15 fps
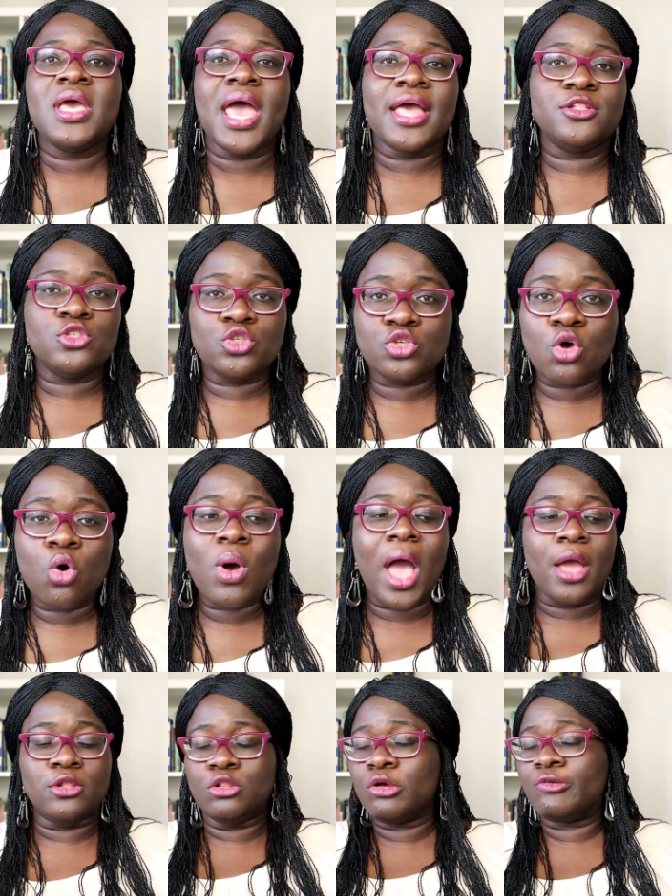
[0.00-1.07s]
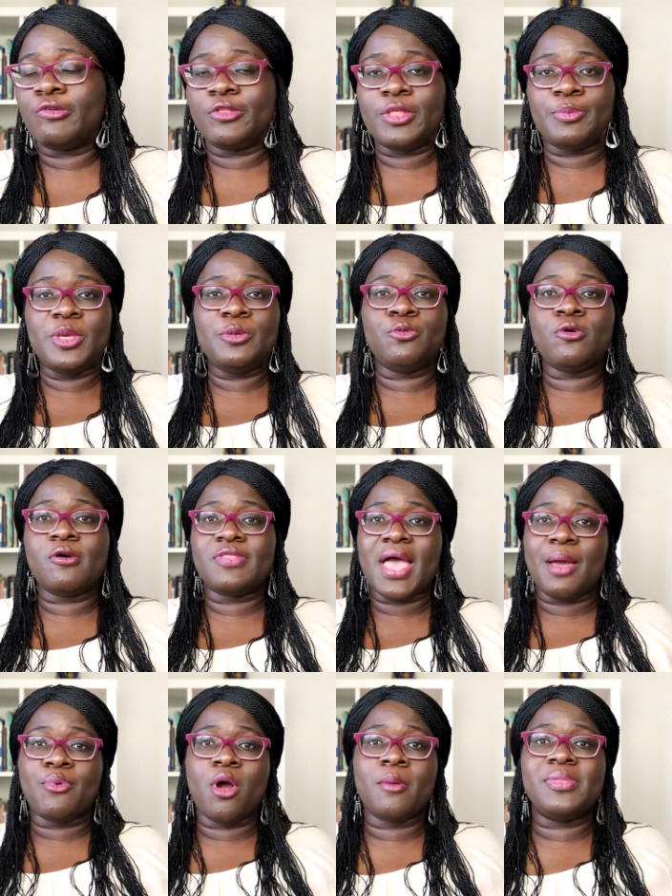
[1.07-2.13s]
And so I look for the people
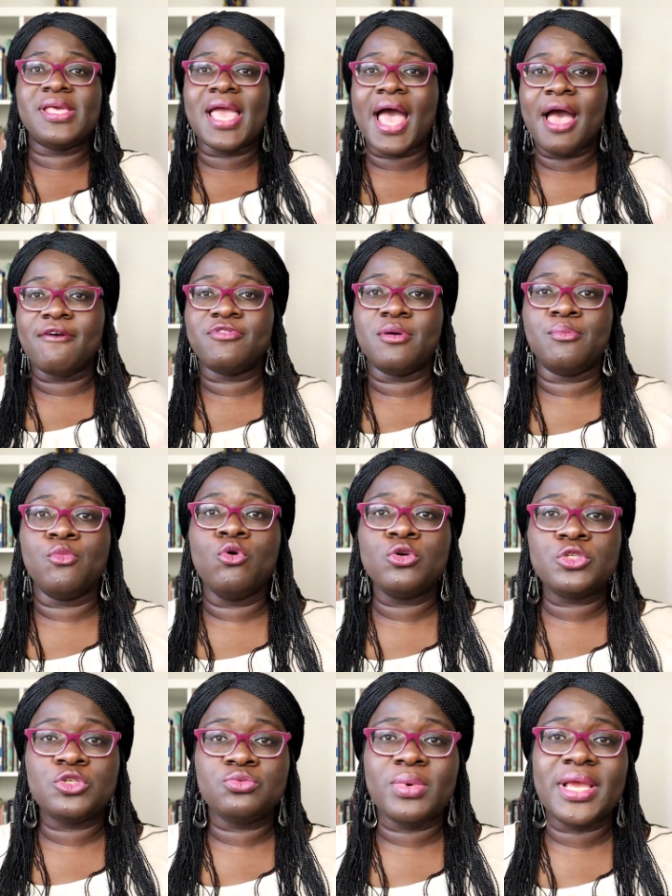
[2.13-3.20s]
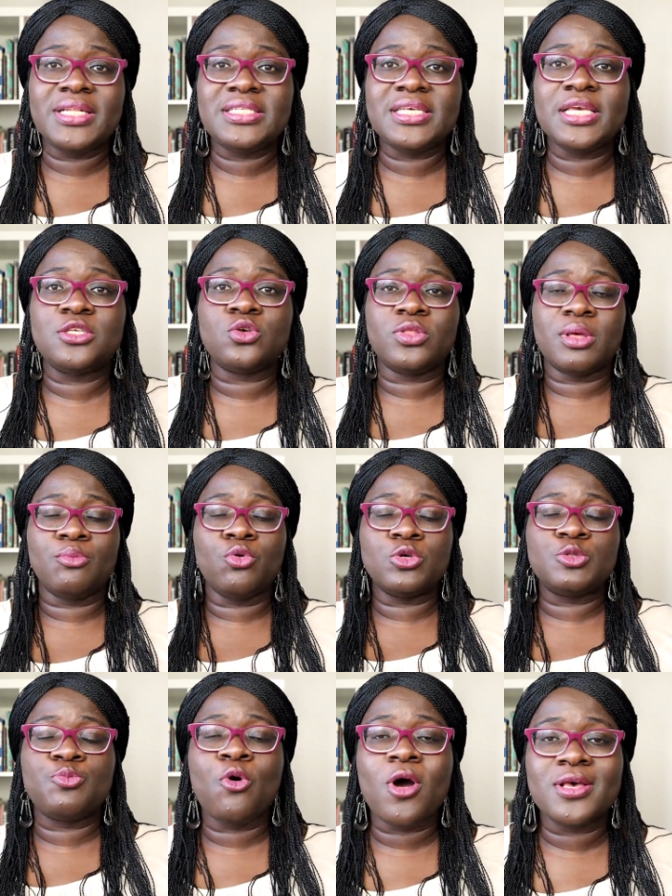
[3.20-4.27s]
that probably have the most ratings or the
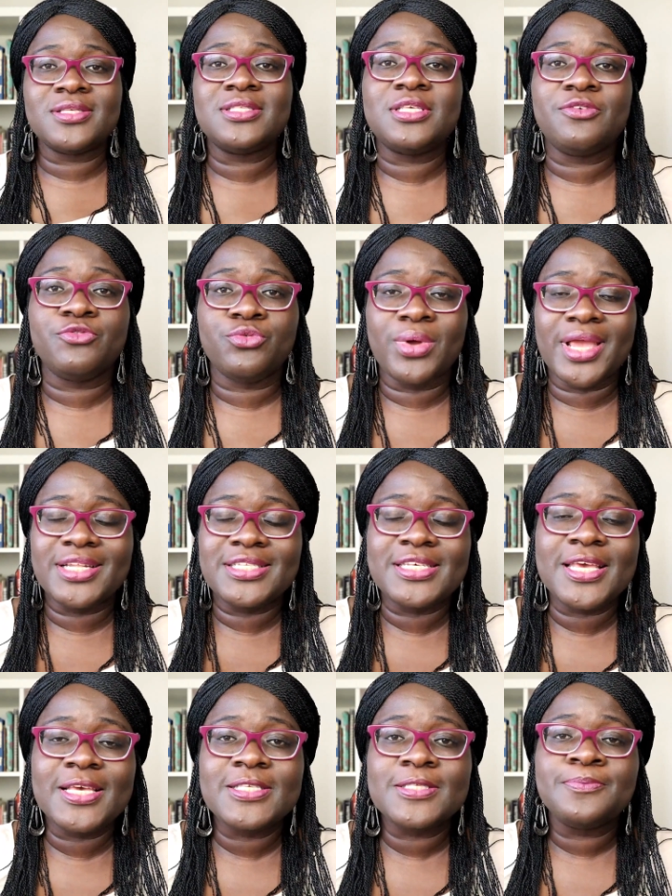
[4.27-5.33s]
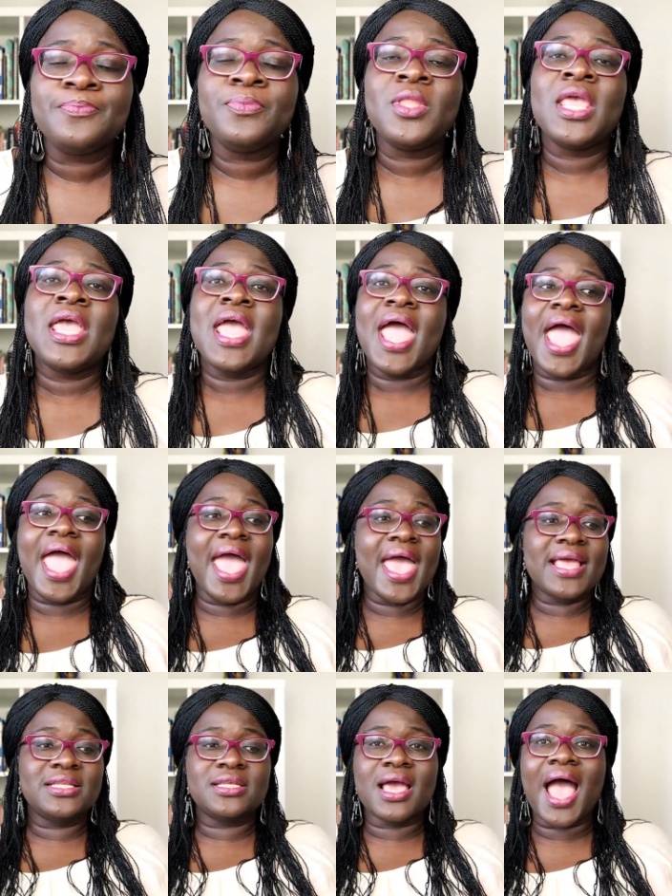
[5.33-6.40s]
most positive ratings.
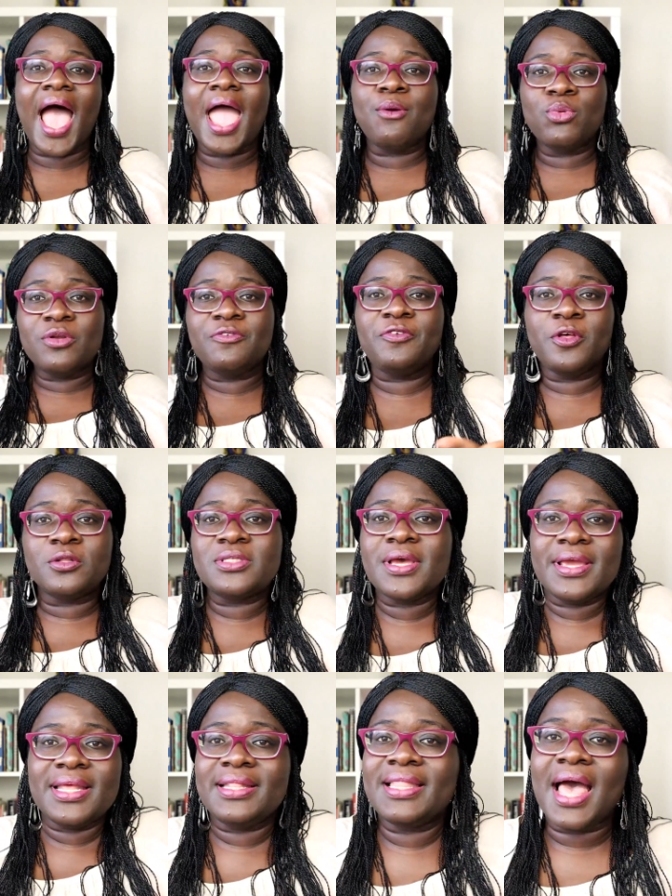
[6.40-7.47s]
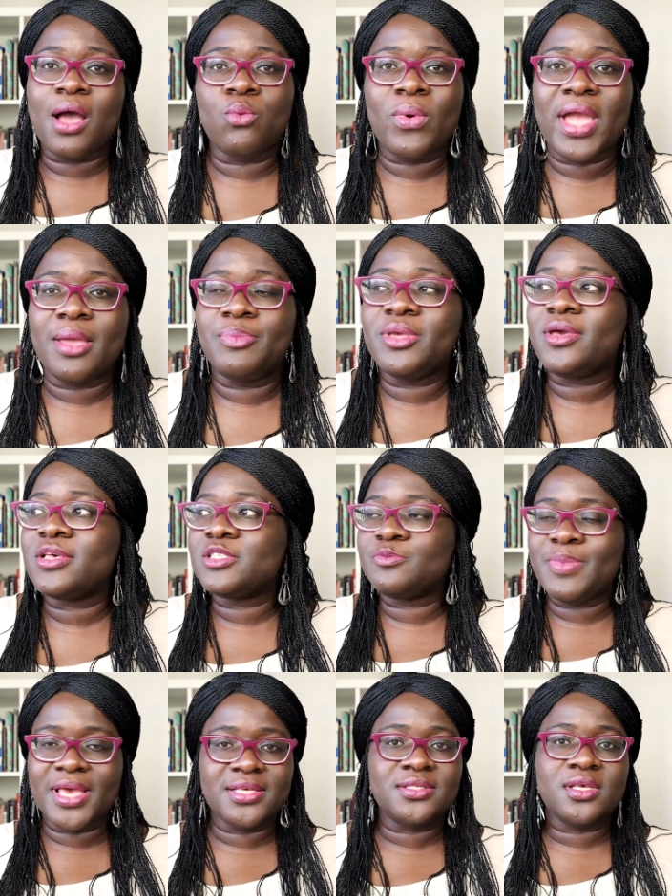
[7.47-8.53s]
And I would filter it that way because
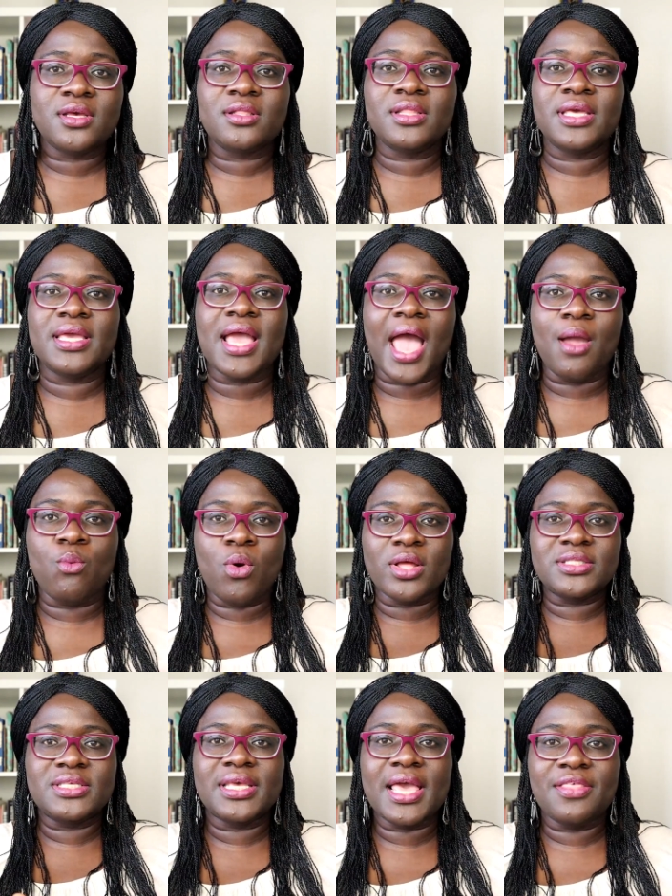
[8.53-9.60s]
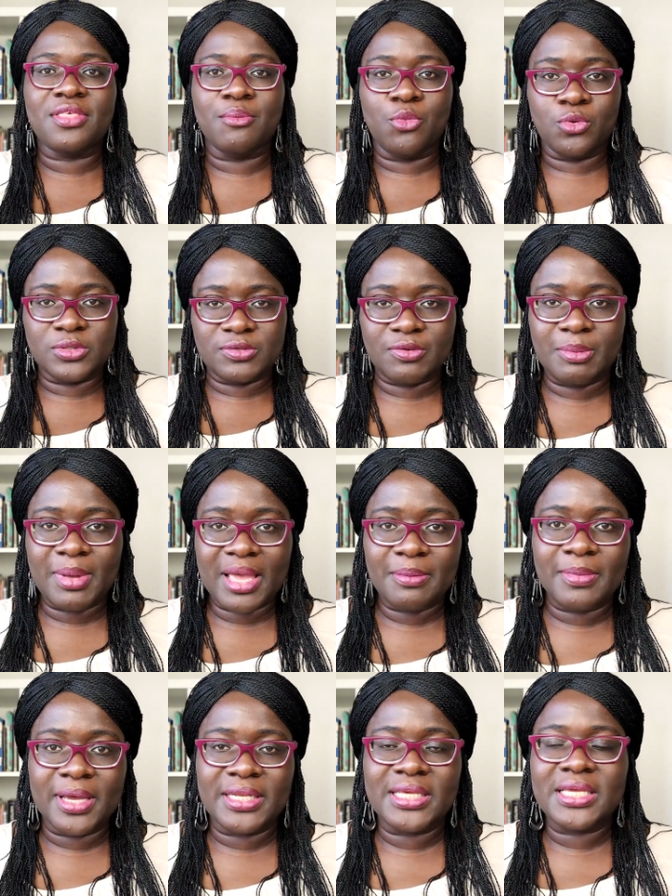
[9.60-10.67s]
basically I want to get the most for my
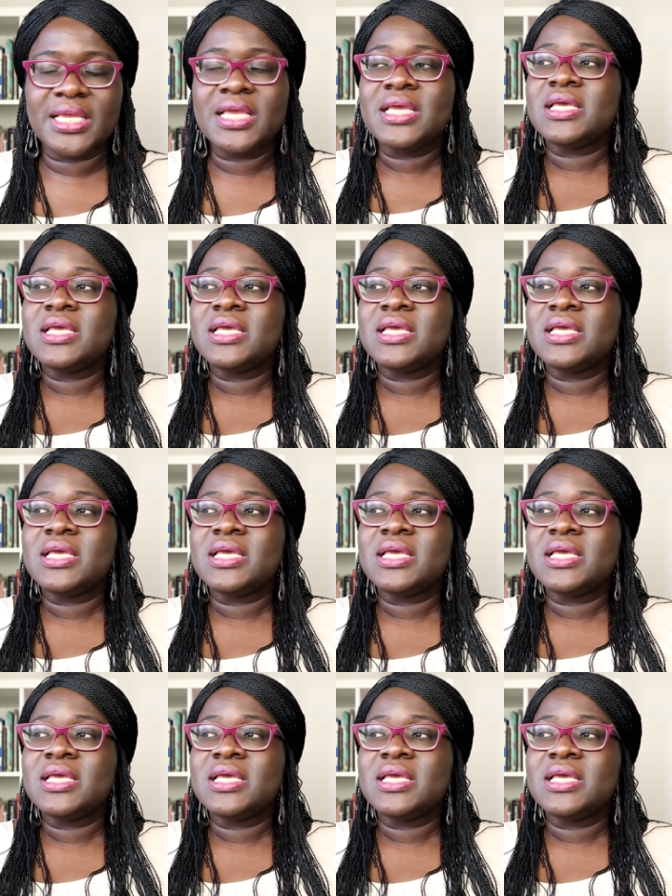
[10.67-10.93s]
money.